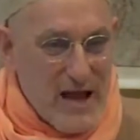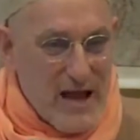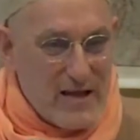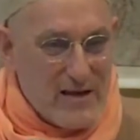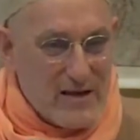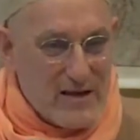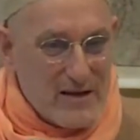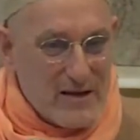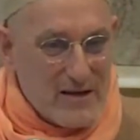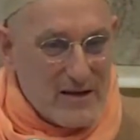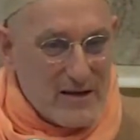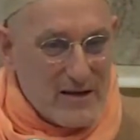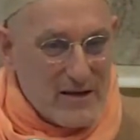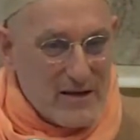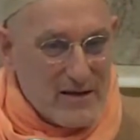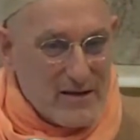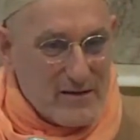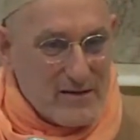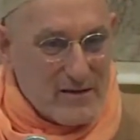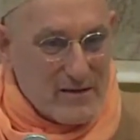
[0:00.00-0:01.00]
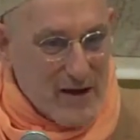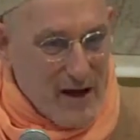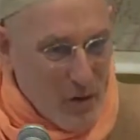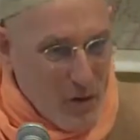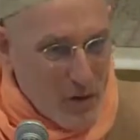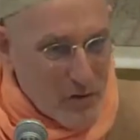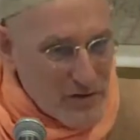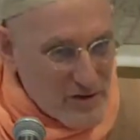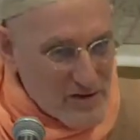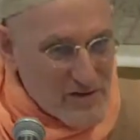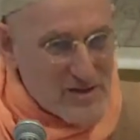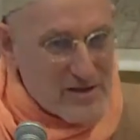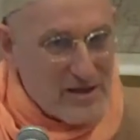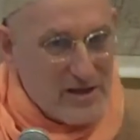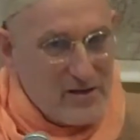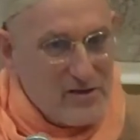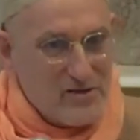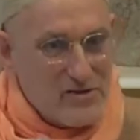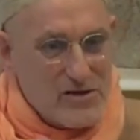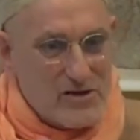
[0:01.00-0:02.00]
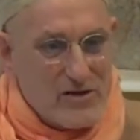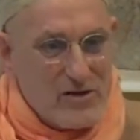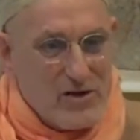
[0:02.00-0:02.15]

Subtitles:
deepen your understanding and